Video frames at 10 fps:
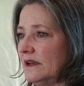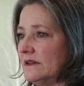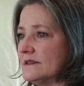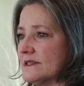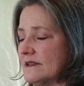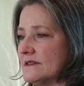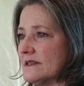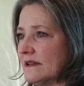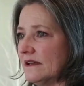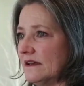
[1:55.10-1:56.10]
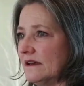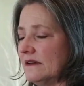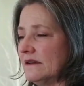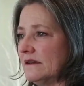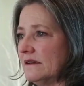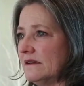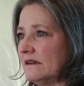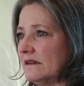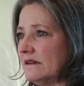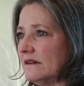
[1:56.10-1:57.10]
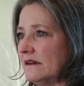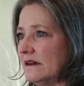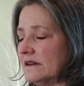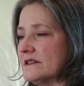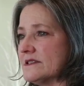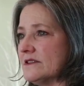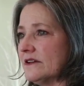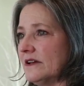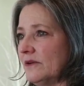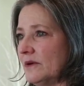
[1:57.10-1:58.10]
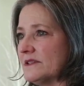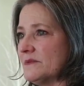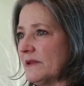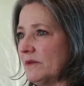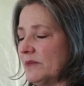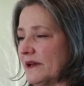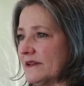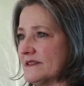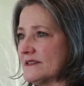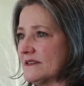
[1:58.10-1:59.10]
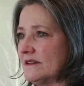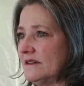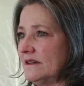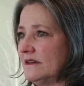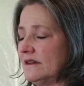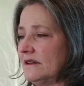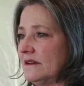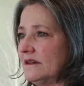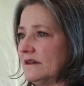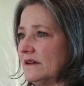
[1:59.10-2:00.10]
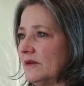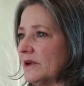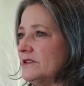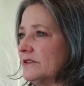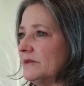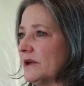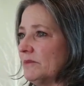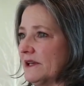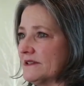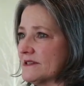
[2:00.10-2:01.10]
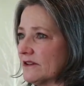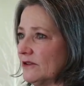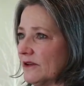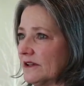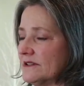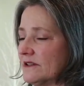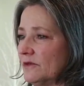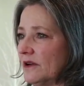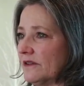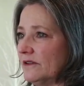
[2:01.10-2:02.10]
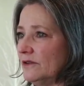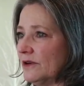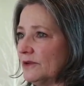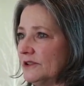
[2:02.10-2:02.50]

And since then, I just look at what's my best. Am I doing my best according to what the Lord